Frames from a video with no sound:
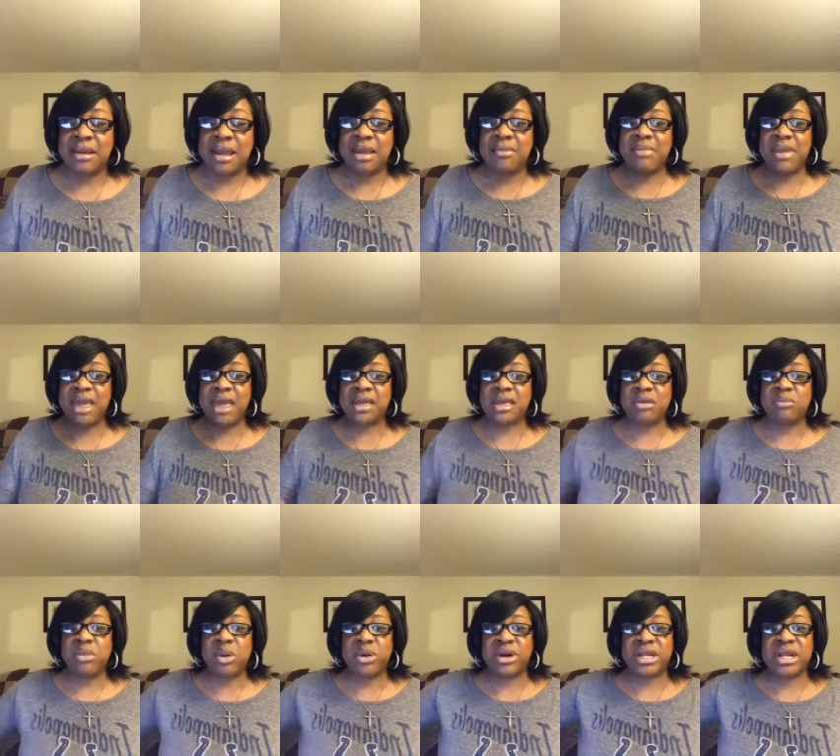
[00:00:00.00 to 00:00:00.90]
Amen.
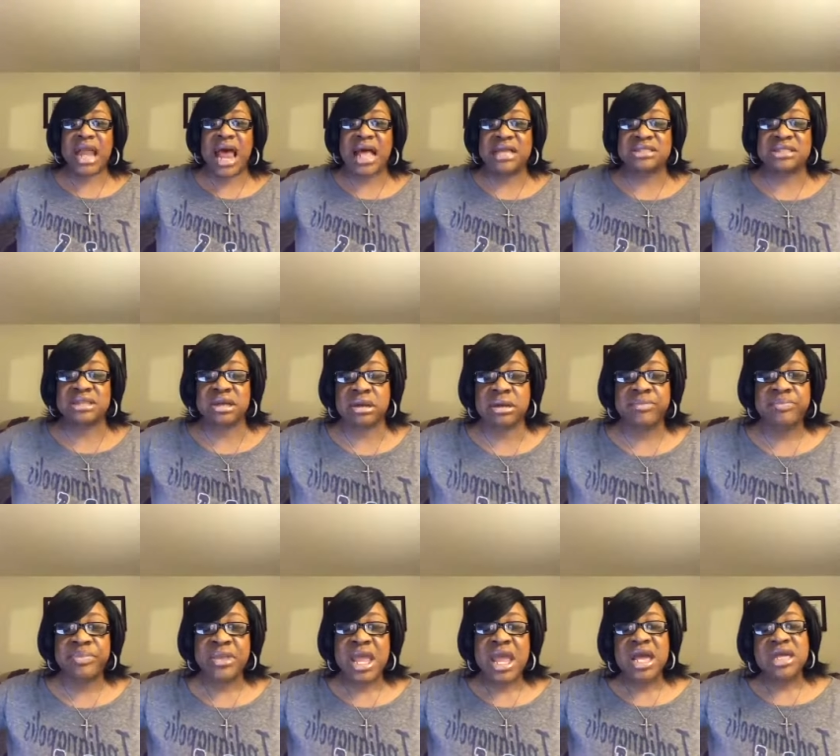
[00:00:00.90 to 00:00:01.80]
Good morning, Oscar.
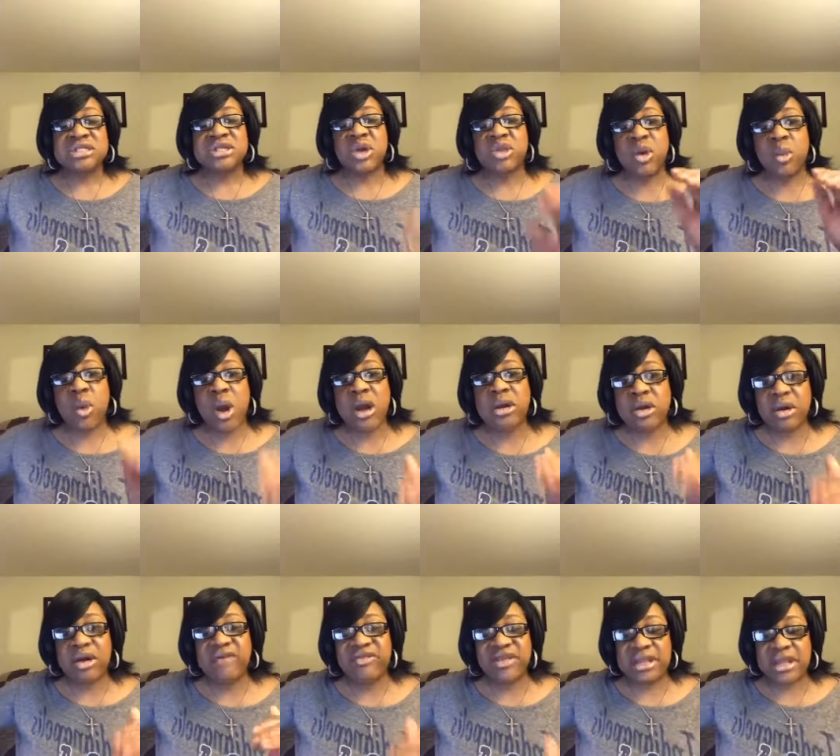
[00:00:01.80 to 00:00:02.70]
So the
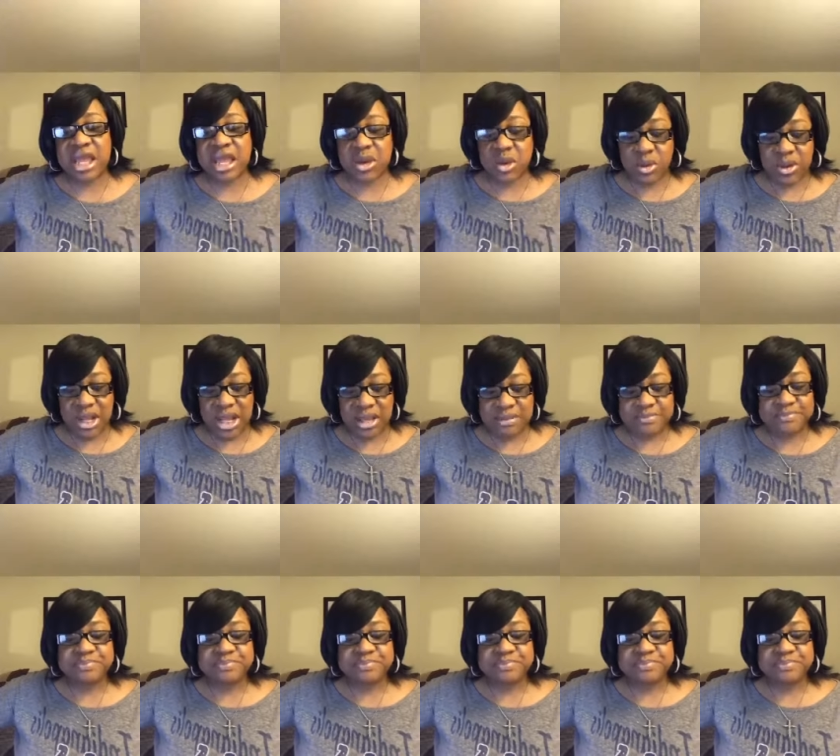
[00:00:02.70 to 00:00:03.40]
worker of iniquity.